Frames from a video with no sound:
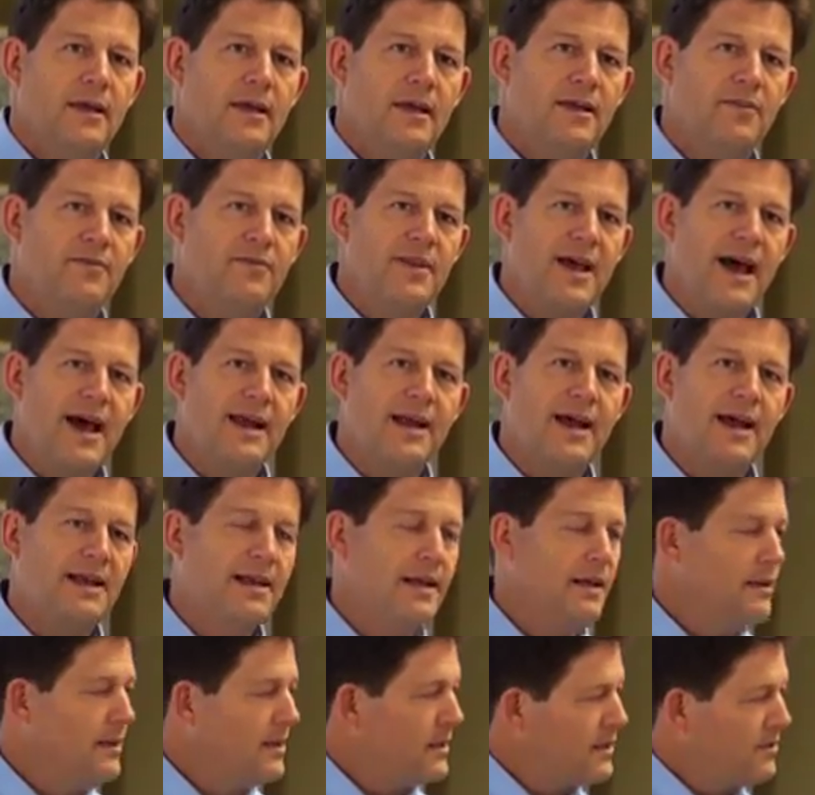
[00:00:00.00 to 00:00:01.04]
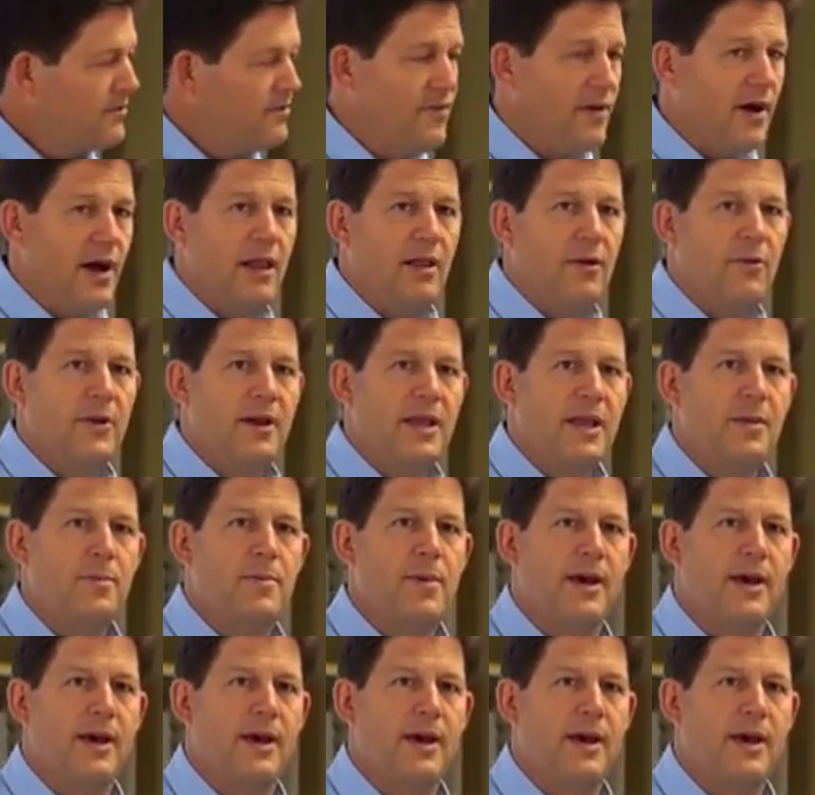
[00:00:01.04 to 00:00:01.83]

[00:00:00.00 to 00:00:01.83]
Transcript: If not ideal, it could follow any